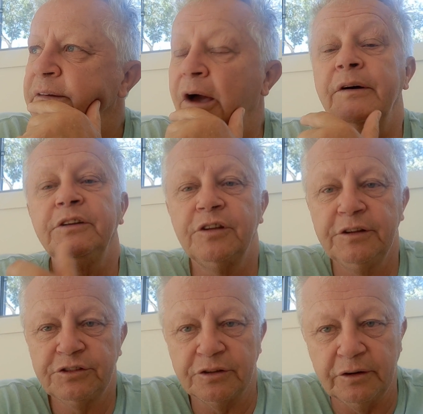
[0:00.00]
going to
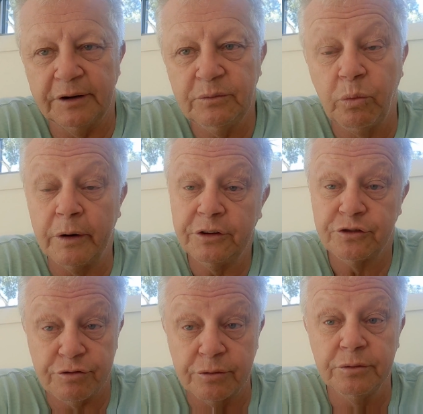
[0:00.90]
decide what is
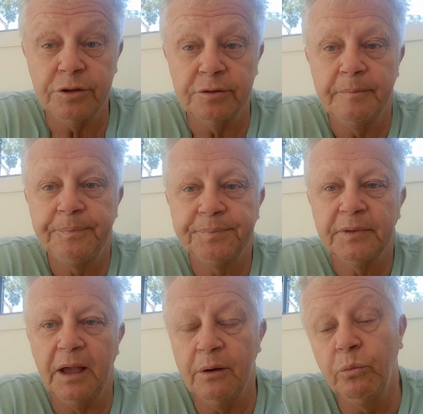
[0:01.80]
truth
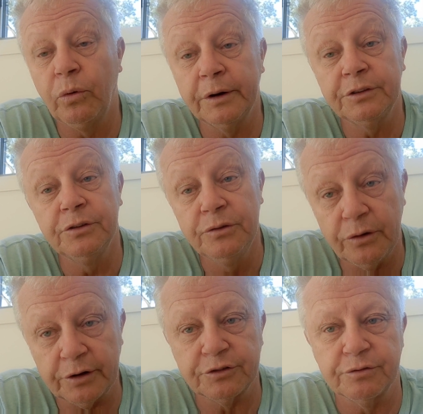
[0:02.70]
and what is
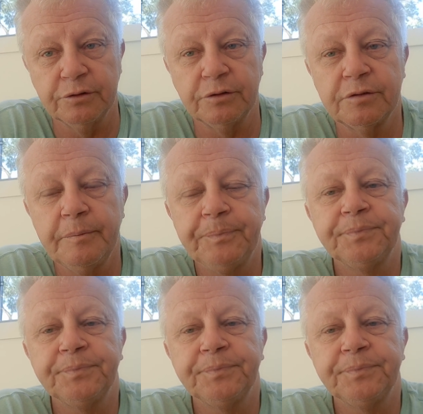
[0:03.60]
not truth.